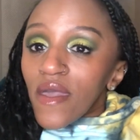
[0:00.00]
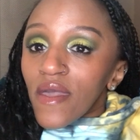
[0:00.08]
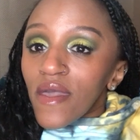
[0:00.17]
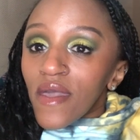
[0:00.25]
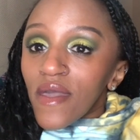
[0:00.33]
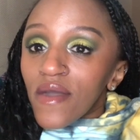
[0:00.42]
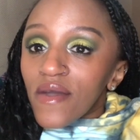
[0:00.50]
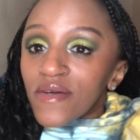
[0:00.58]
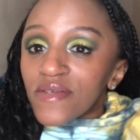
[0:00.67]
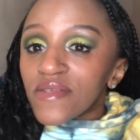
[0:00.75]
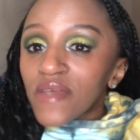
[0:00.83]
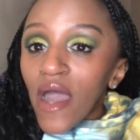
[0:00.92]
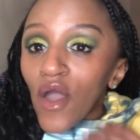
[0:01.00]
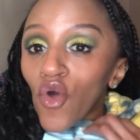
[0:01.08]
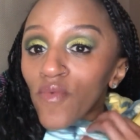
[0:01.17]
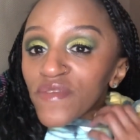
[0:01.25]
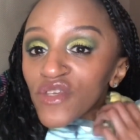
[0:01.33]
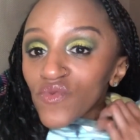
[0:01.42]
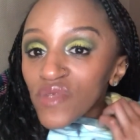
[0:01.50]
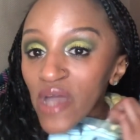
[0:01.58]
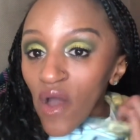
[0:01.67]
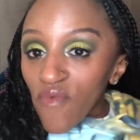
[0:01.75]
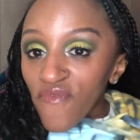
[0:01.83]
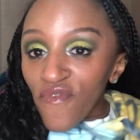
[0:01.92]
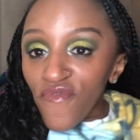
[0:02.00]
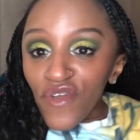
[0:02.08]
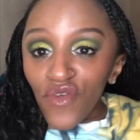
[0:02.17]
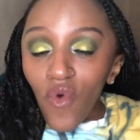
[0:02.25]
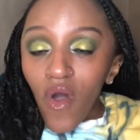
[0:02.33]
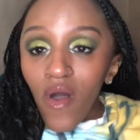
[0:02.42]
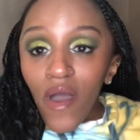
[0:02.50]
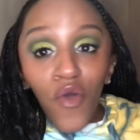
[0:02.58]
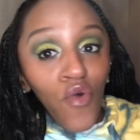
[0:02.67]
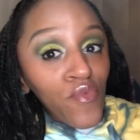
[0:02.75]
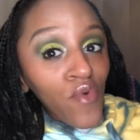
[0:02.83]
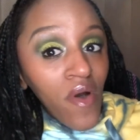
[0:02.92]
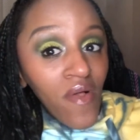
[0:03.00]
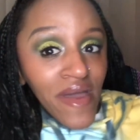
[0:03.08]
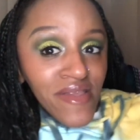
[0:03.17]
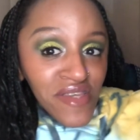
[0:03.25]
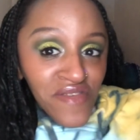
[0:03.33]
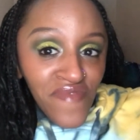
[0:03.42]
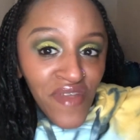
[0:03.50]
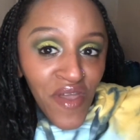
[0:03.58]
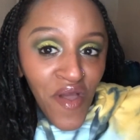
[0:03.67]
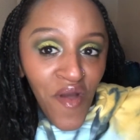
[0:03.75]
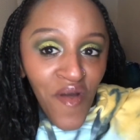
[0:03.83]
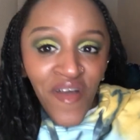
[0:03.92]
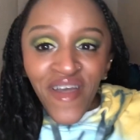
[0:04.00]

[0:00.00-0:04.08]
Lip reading: And I hope this was helpful for you all. I hope you all liked this video.